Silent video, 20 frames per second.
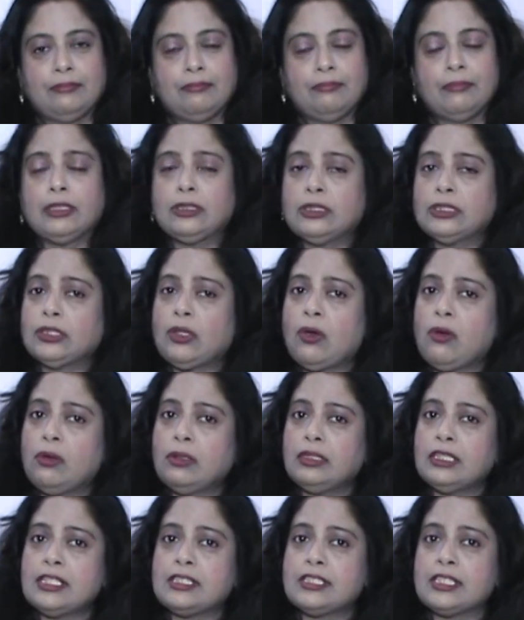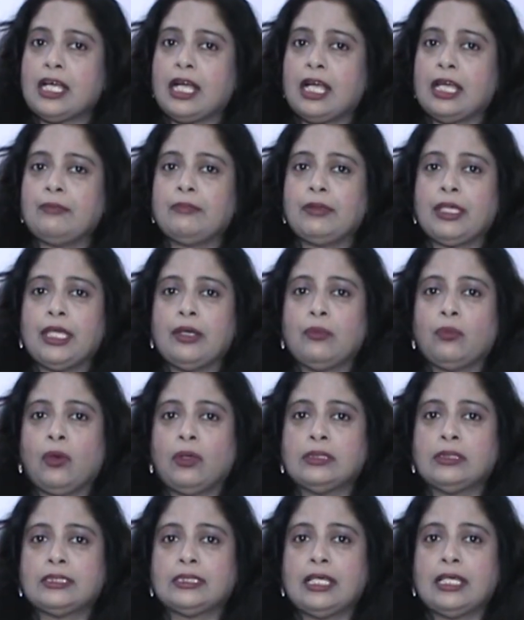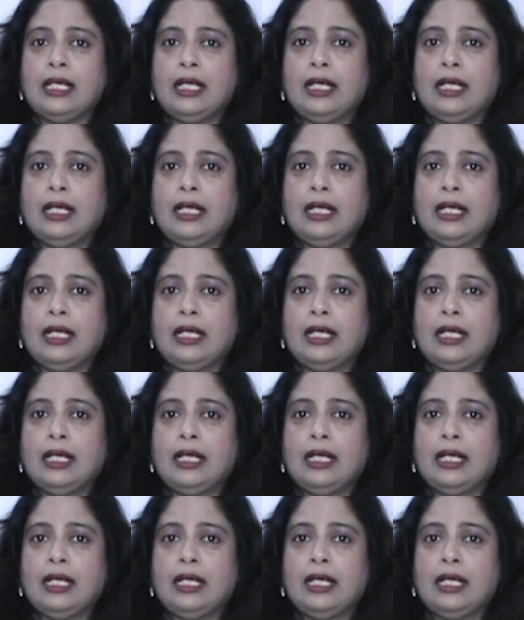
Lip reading: because all the time he was